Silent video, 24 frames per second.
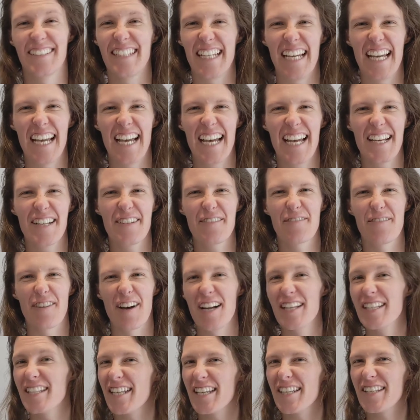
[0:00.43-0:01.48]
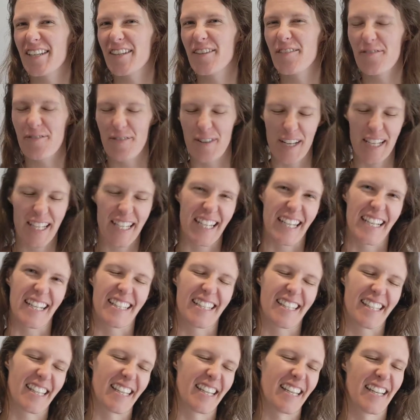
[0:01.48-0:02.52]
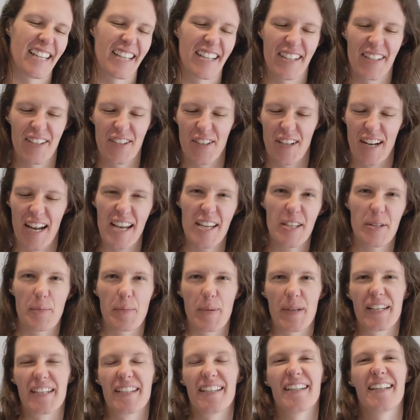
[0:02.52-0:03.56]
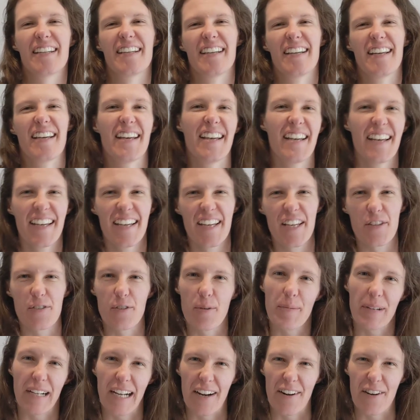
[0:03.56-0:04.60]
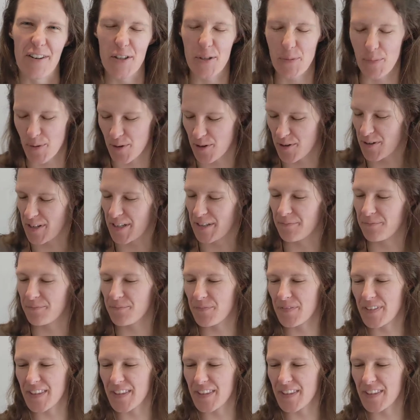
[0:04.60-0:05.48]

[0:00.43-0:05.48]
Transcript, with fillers: Day 8 finds us in the Free States. Today's beer is from Clarens Brewery.